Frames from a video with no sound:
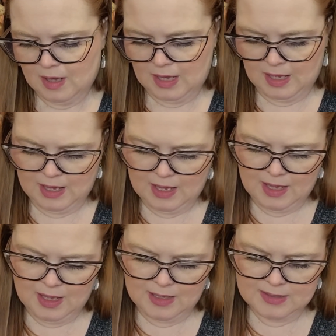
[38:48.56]

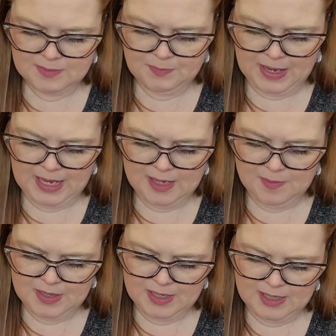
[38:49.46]
And
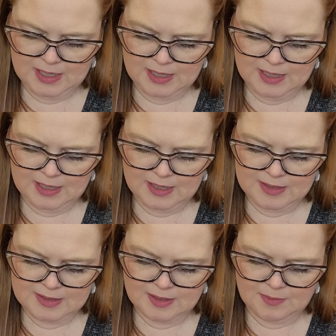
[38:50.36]
Baby
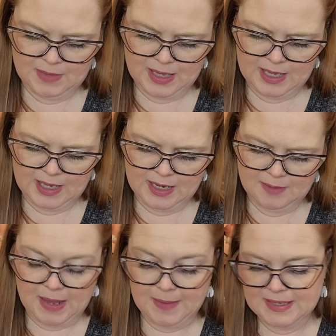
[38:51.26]
is
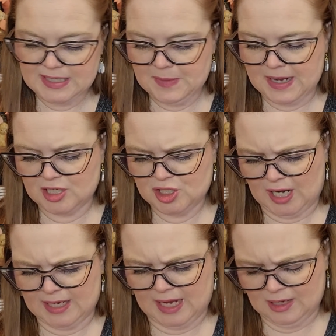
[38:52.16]
made Baby is made in
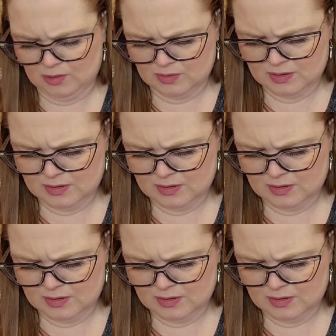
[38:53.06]
China. I don't